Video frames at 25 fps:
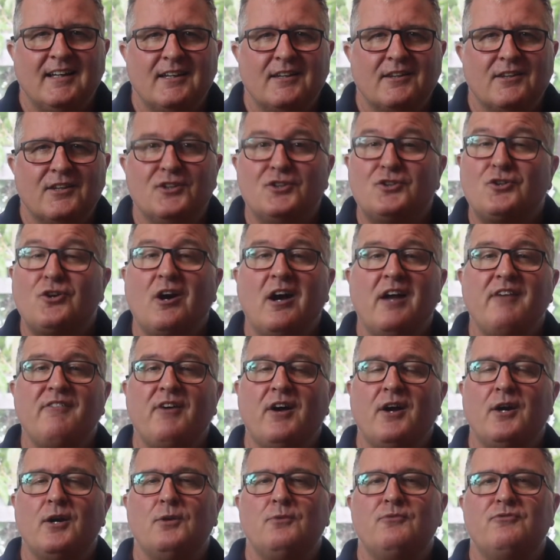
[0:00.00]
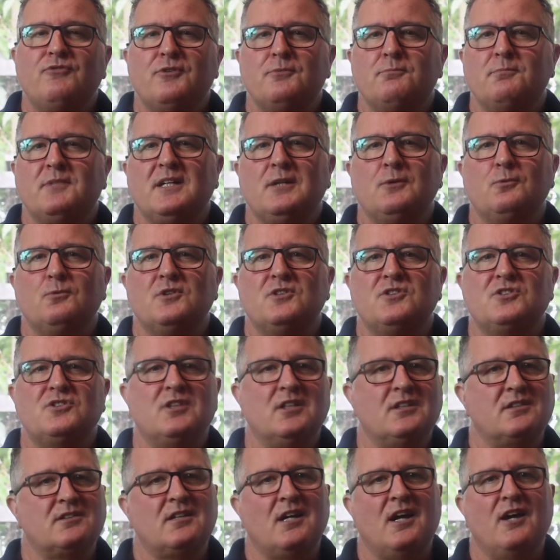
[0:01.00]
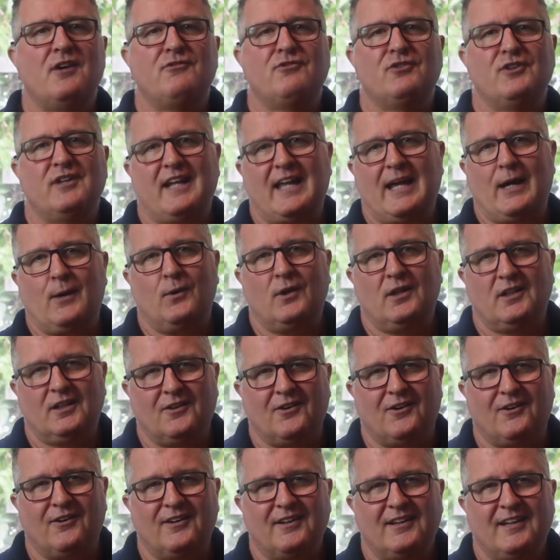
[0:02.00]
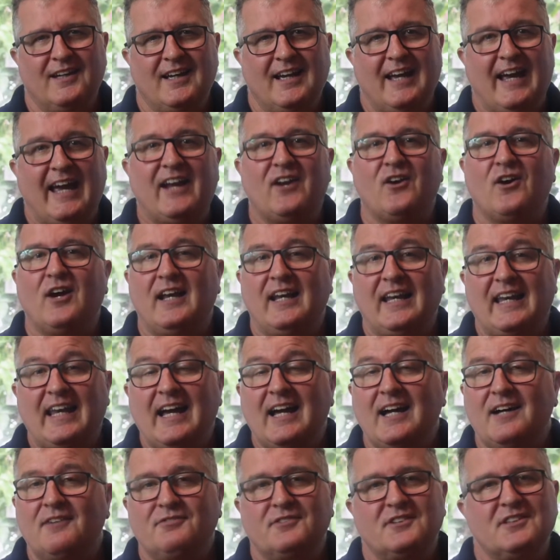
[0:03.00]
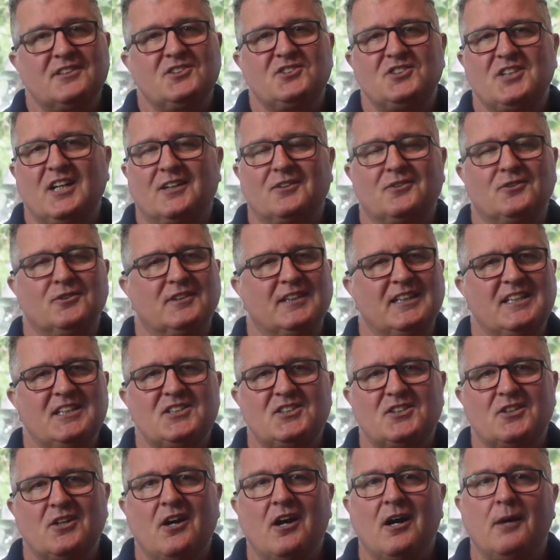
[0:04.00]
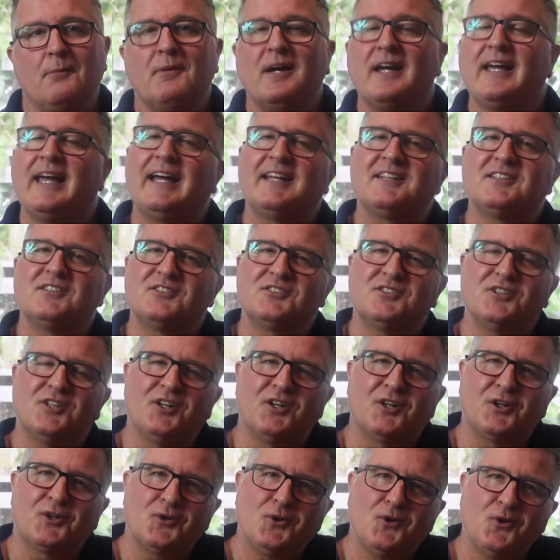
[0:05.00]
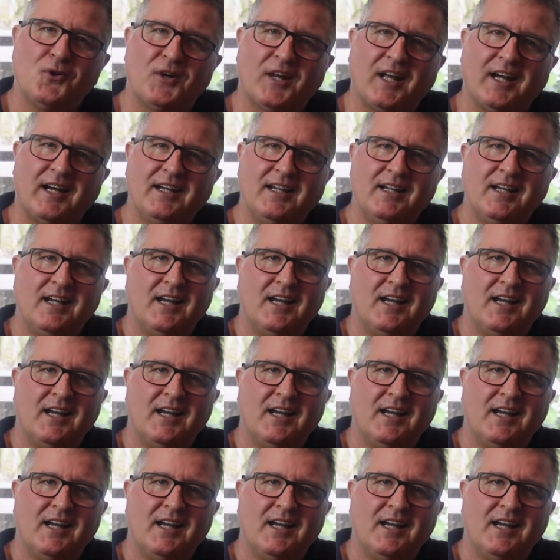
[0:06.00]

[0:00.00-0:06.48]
The drive home for me was just over an hour long, and I laughed and chuckled each time I had to turn a corner,